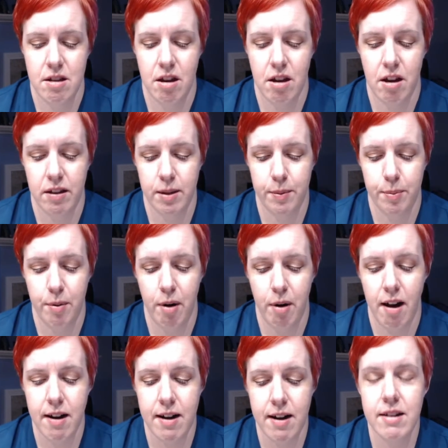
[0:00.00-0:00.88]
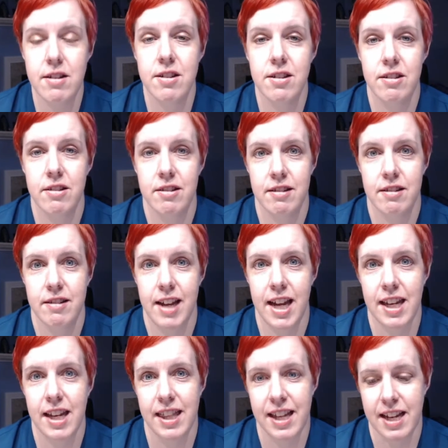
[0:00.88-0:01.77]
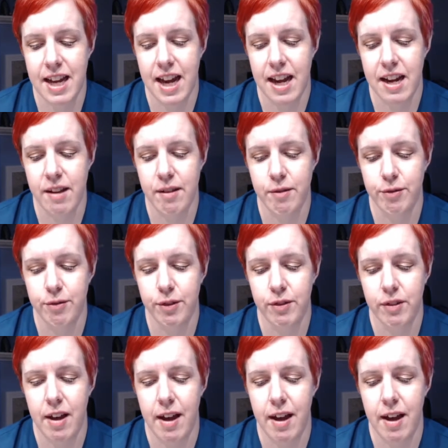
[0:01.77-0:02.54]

on the product, and they kind of